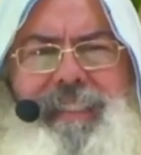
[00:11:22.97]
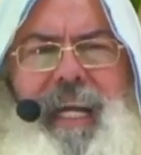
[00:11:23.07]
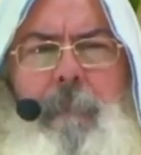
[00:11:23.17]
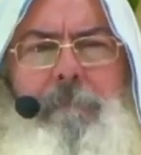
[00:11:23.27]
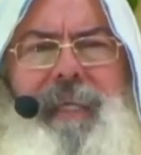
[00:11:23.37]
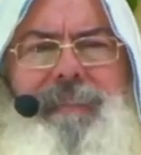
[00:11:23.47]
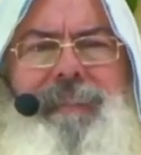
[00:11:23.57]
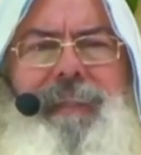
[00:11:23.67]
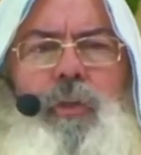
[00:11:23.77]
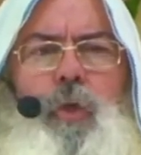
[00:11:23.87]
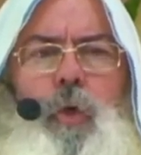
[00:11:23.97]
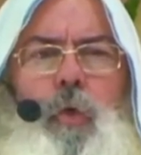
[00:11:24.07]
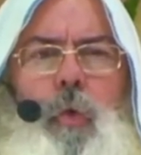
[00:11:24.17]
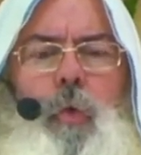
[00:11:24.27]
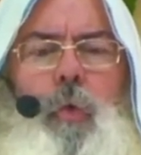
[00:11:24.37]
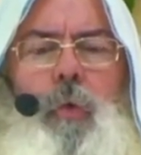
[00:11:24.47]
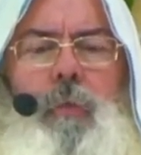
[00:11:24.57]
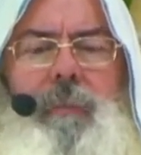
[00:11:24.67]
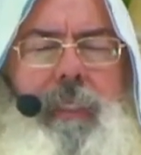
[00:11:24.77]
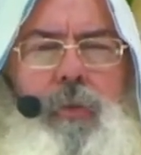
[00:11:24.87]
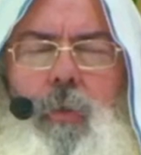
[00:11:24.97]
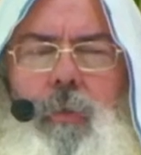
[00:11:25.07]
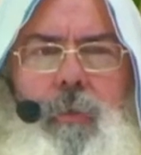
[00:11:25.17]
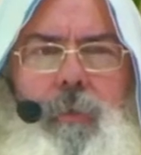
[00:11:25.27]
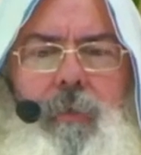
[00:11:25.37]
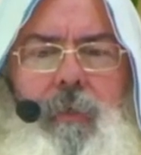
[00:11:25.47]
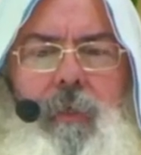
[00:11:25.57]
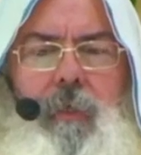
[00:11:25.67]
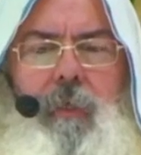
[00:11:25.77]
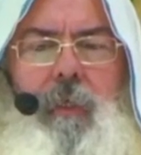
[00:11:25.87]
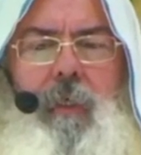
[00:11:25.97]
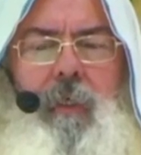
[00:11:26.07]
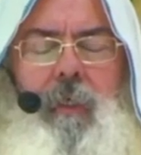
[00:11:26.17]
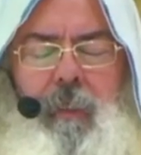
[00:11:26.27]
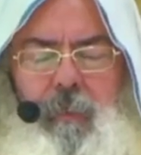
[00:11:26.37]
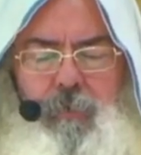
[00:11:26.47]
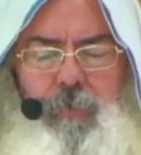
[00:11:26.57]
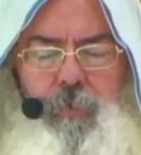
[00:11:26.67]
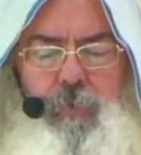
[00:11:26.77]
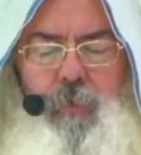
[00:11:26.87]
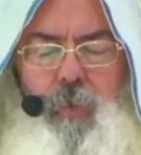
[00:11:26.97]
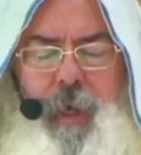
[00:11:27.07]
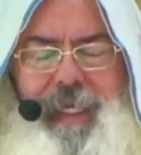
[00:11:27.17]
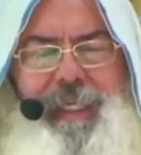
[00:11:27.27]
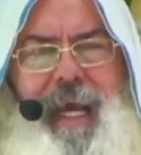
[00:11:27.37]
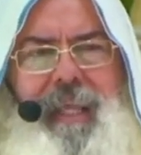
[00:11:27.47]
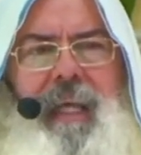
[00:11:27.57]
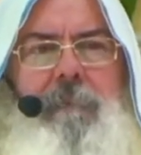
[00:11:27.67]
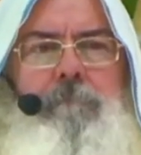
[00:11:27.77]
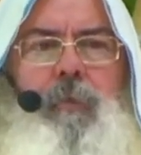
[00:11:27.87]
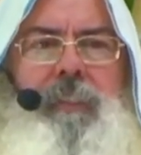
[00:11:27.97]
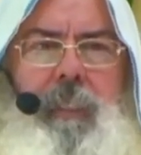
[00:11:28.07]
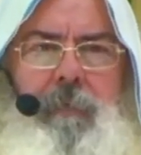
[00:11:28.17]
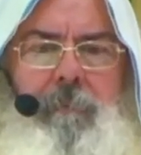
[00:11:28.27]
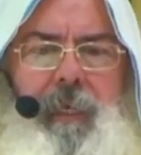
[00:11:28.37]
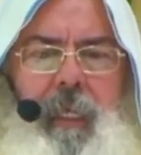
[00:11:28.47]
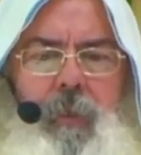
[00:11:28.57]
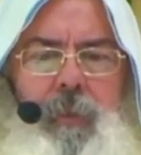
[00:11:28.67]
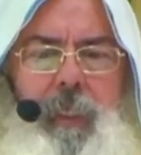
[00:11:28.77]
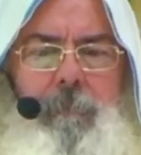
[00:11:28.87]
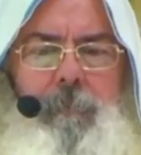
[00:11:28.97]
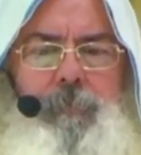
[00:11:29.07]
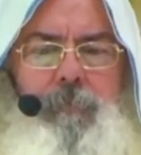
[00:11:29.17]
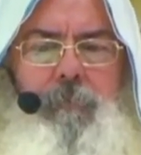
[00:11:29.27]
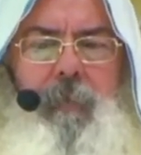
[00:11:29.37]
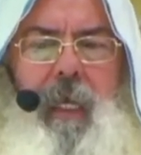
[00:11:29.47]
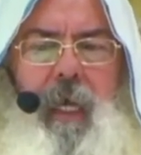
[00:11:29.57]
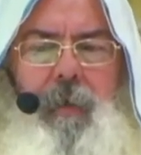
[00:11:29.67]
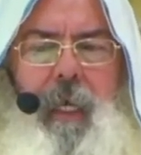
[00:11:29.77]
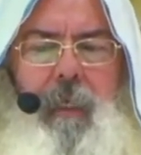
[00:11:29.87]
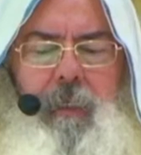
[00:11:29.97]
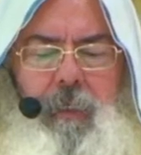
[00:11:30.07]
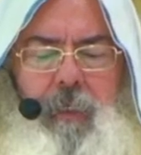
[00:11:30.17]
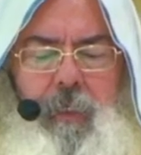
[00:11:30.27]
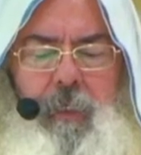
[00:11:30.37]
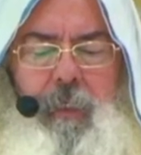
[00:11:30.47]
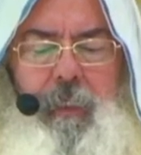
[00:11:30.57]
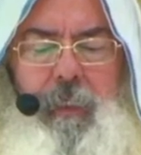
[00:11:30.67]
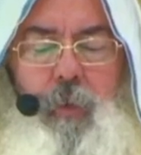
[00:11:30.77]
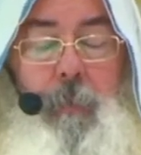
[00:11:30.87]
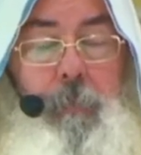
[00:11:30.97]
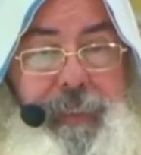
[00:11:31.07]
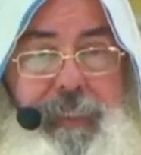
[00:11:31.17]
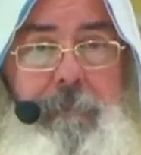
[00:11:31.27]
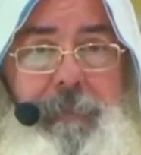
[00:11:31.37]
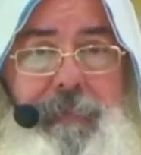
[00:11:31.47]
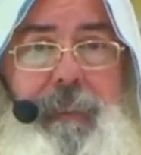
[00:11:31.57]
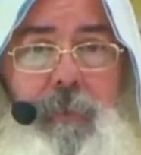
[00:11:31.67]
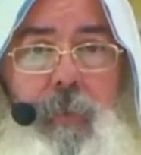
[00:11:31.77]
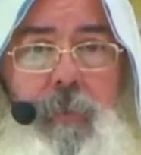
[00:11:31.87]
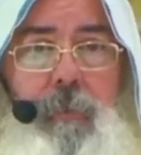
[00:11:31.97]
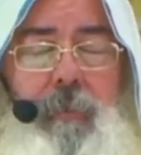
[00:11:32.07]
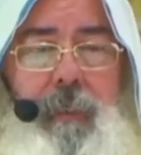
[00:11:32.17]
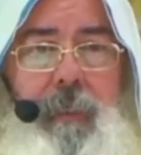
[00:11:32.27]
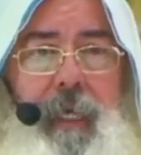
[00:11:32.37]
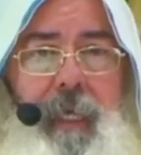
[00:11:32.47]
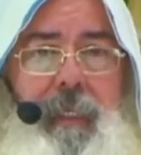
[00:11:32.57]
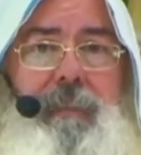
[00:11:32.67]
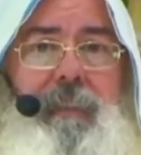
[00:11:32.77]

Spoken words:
of everything, but he's not capable of doing this. We're going to see that this is very often. No, he's capable of doing everything, everything.